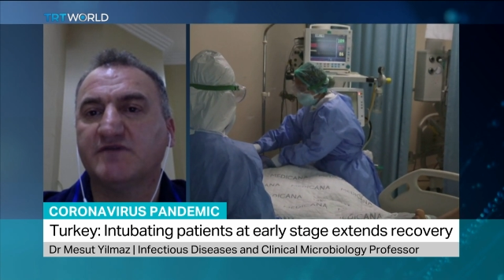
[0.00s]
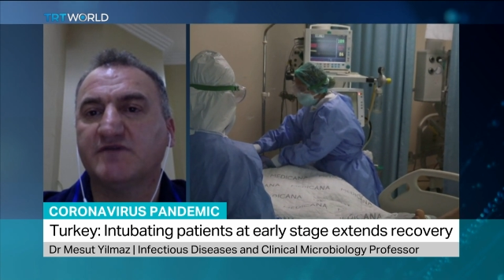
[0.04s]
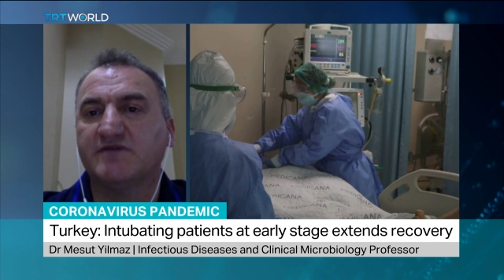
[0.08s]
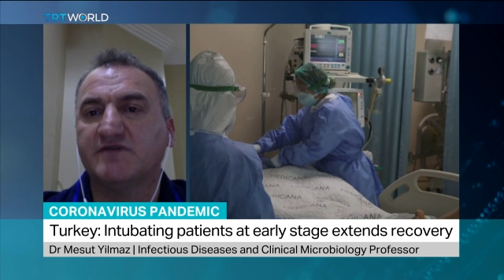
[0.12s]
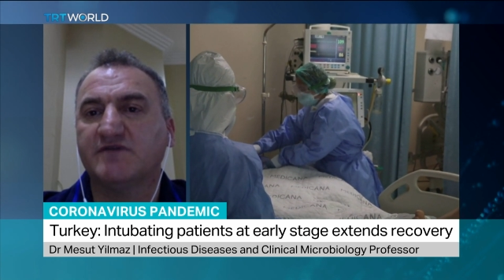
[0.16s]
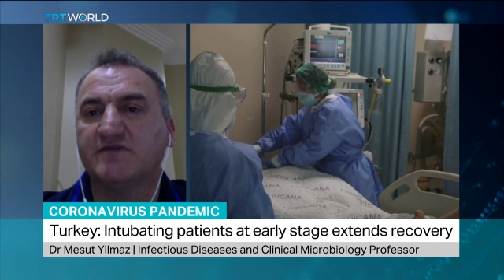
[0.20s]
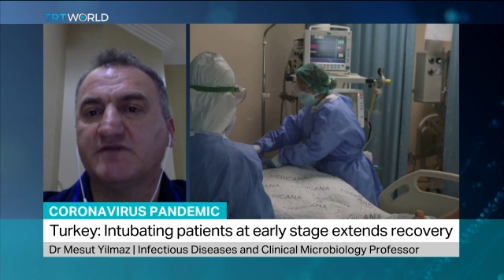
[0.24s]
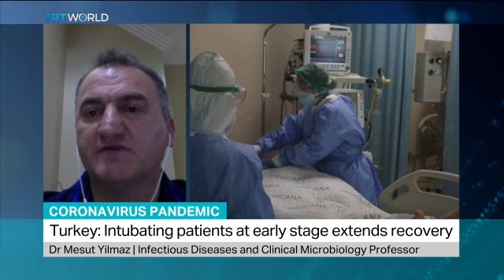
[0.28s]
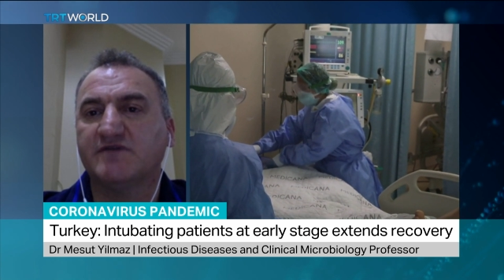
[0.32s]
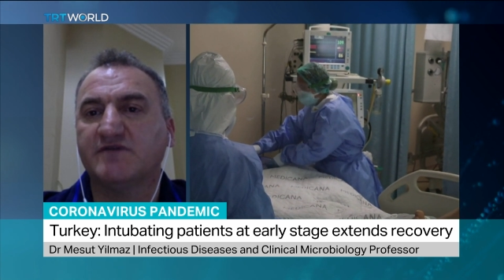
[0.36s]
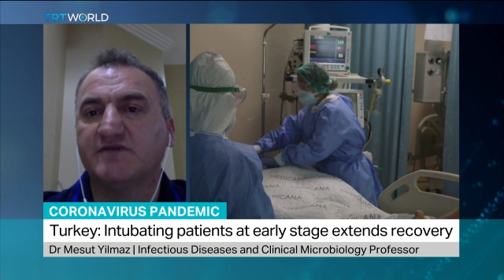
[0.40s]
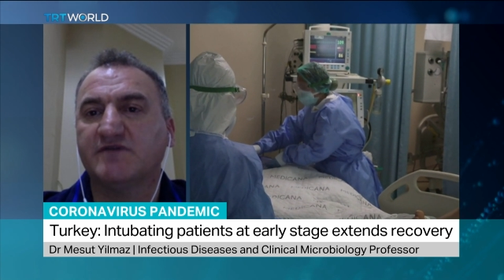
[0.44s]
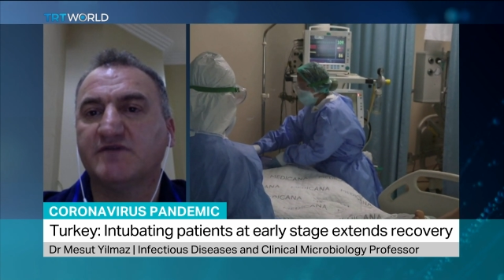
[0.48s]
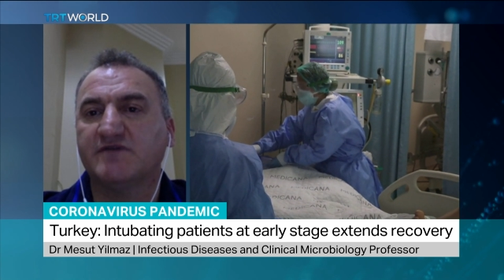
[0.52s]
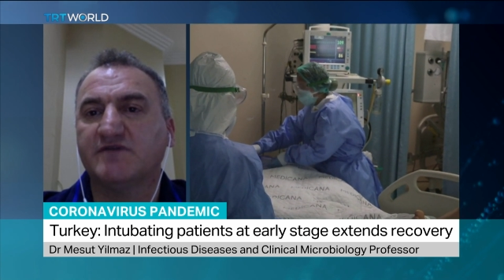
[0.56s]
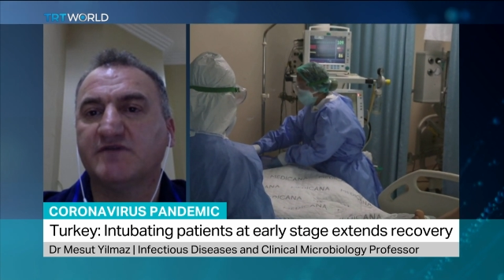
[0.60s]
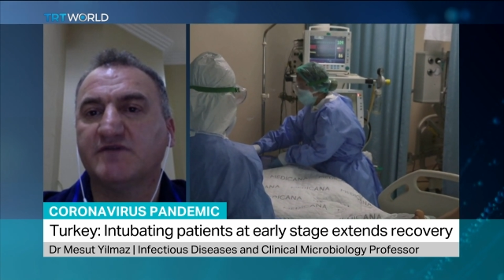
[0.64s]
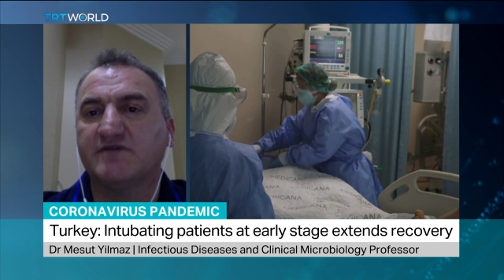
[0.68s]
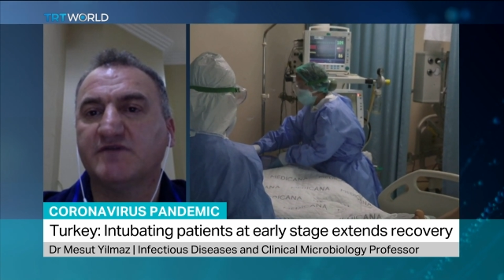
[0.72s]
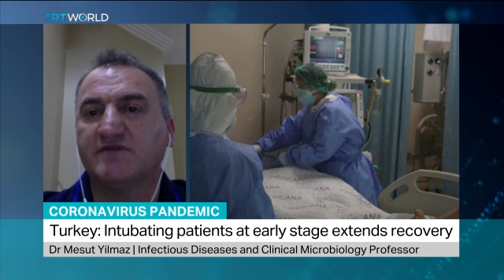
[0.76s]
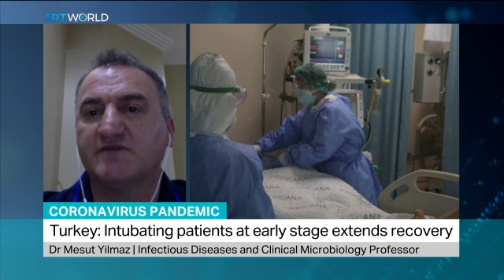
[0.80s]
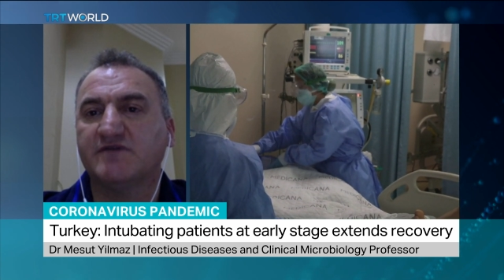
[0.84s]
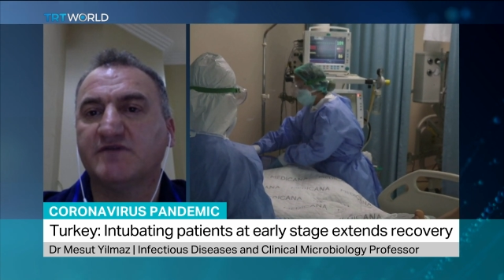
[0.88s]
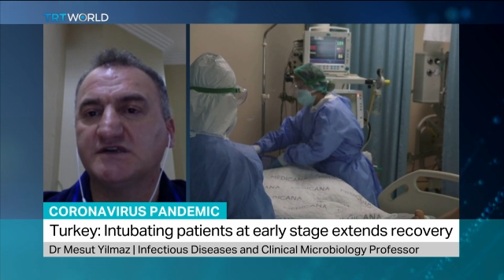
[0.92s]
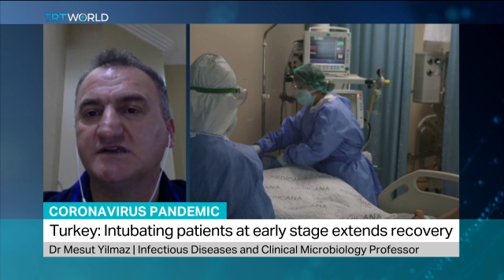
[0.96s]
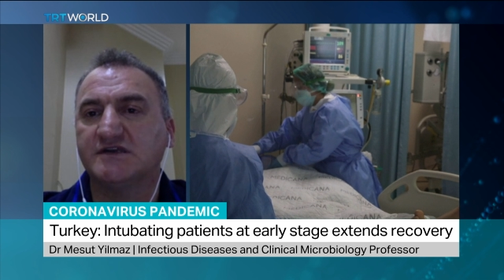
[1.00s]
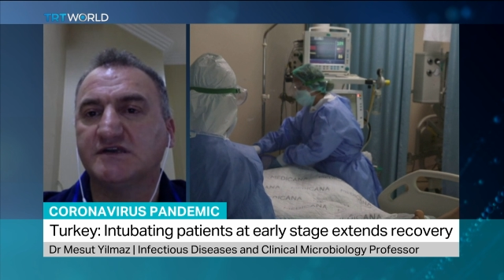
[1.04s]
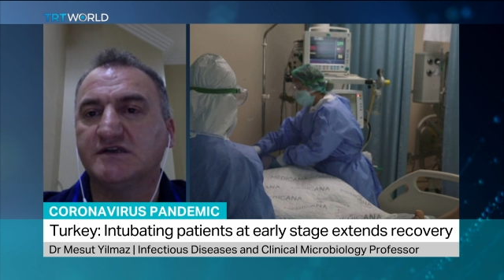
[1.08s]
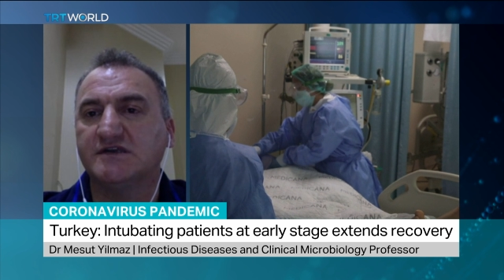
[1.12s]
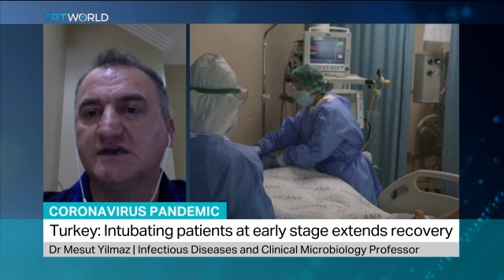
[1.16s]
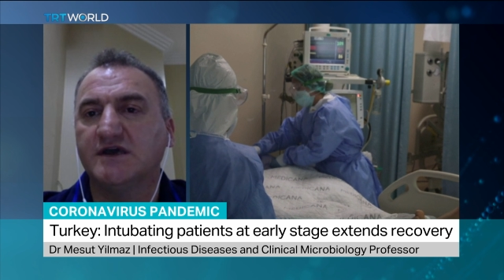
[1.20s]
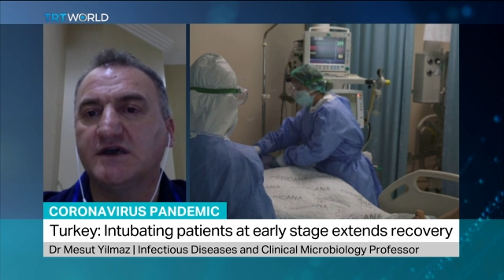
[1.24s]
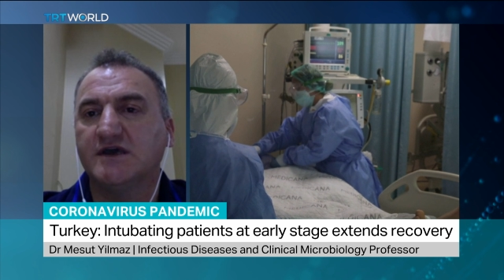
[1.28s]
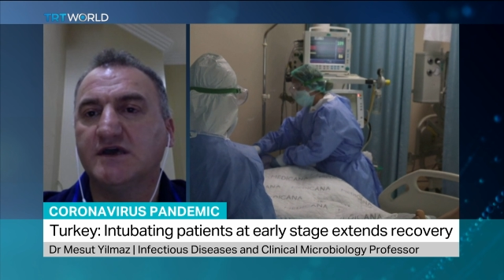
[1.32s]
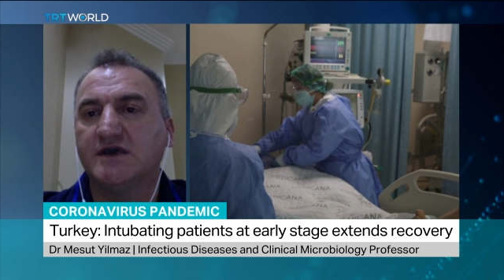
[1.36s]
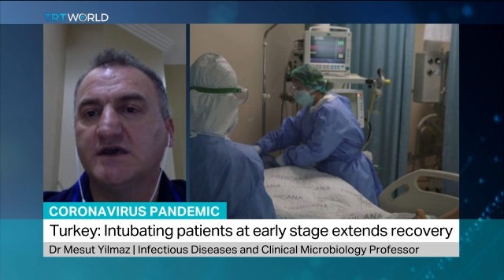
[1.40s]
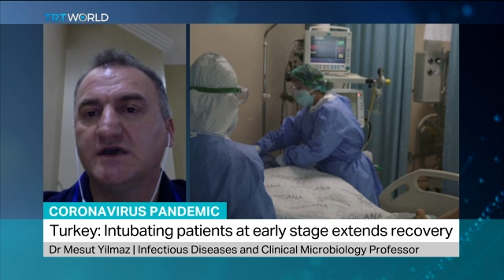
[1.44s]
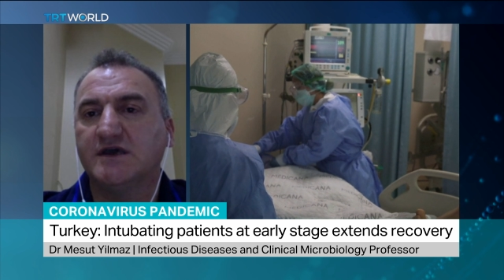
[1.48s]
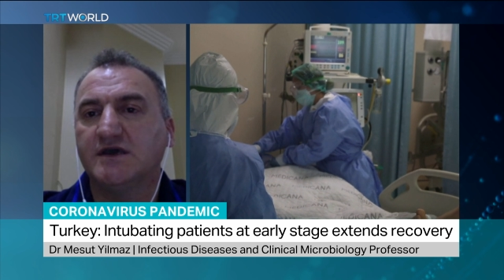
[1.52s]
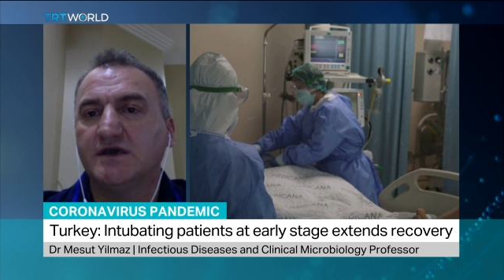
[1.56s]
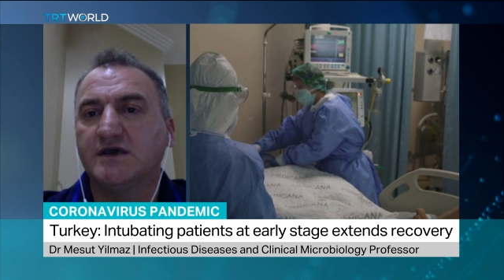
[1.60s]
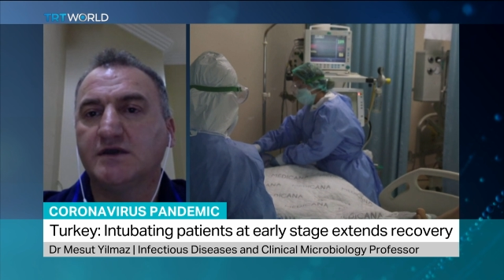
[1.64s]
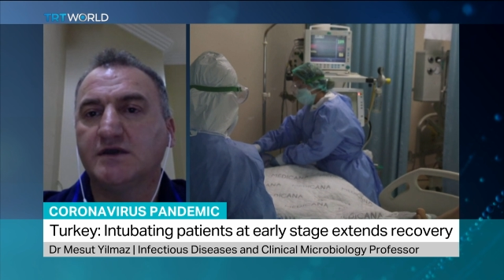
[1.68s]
cough persisted.